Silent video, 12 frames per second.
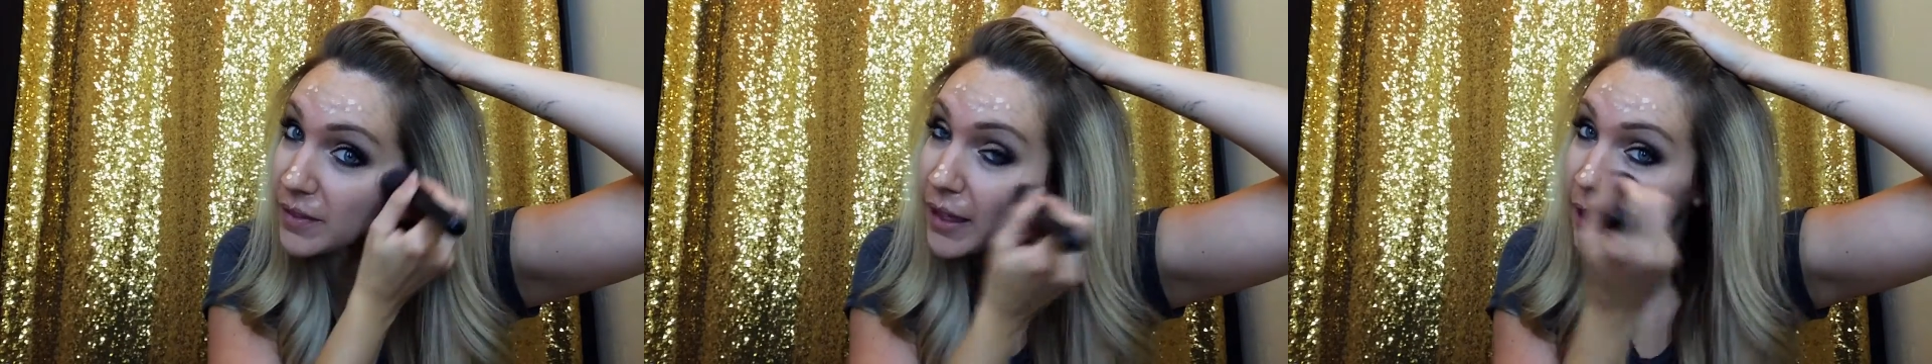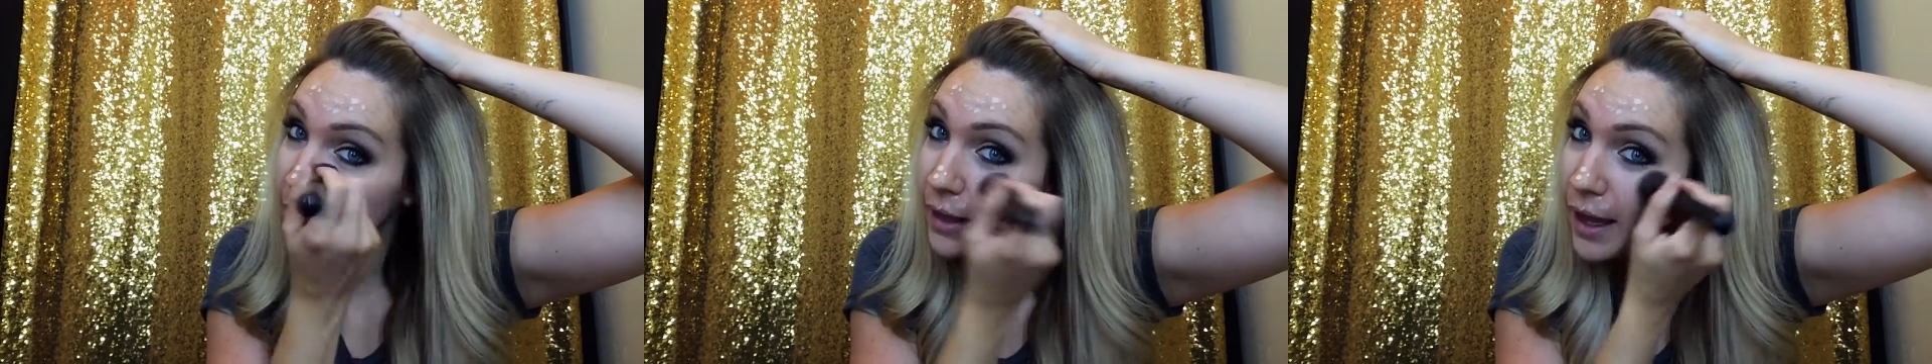
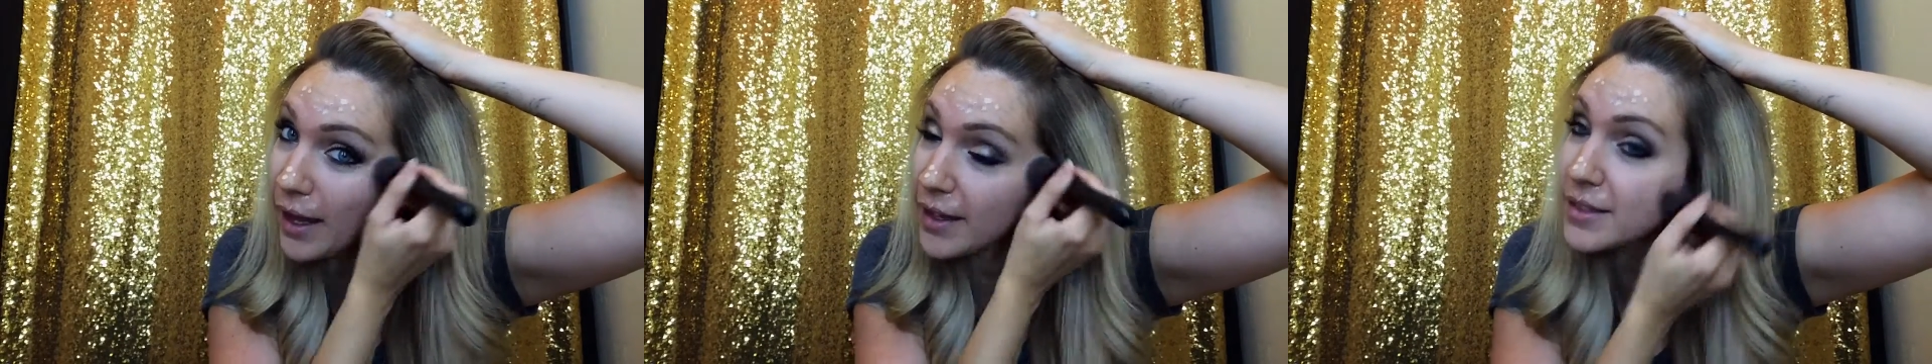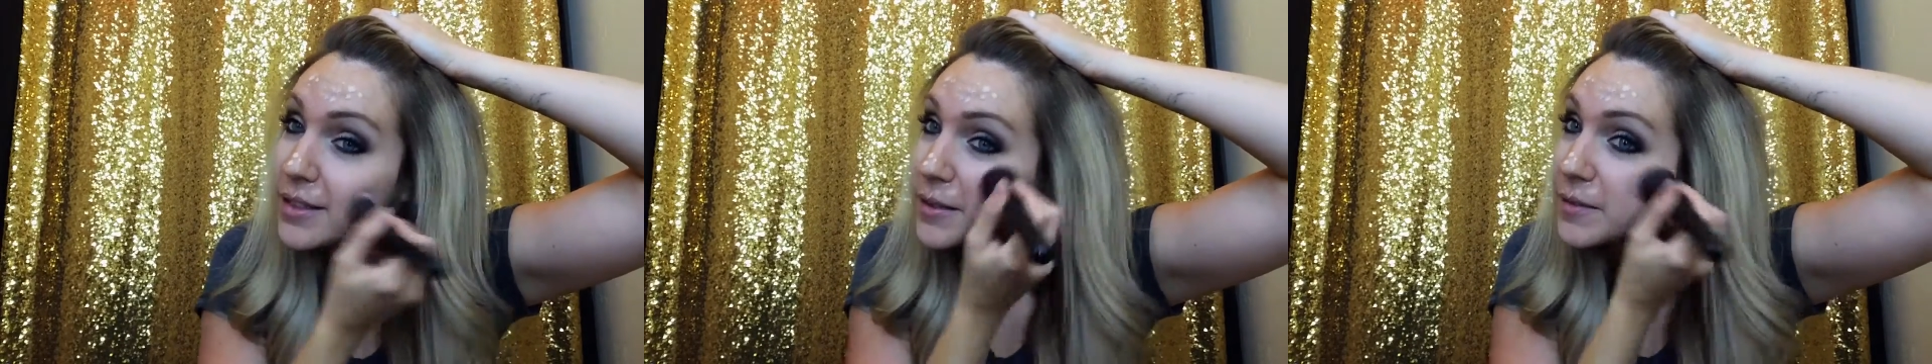like
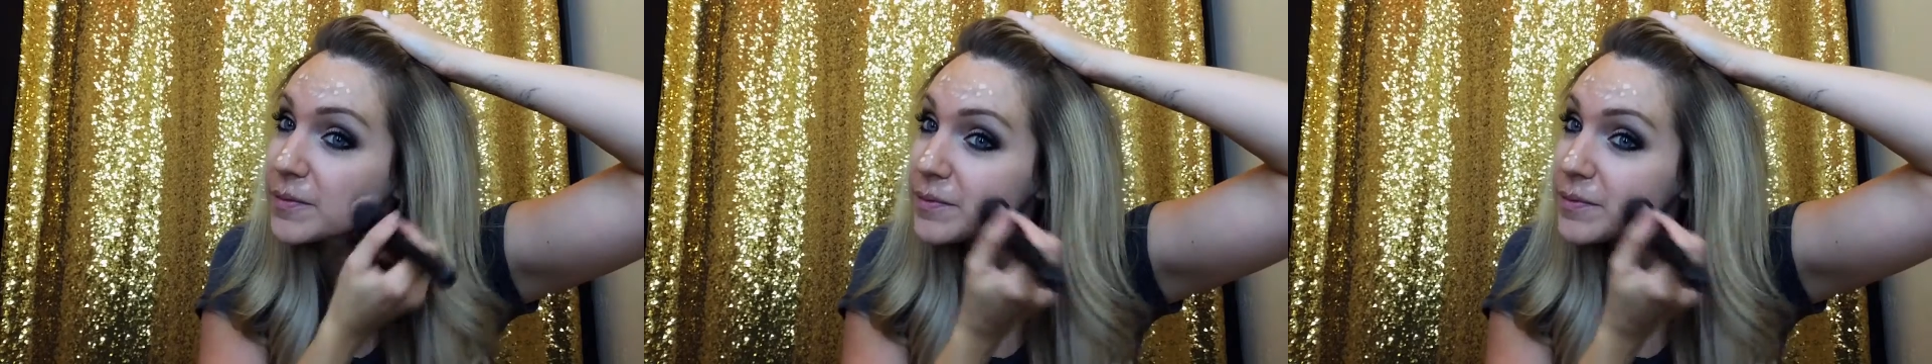that.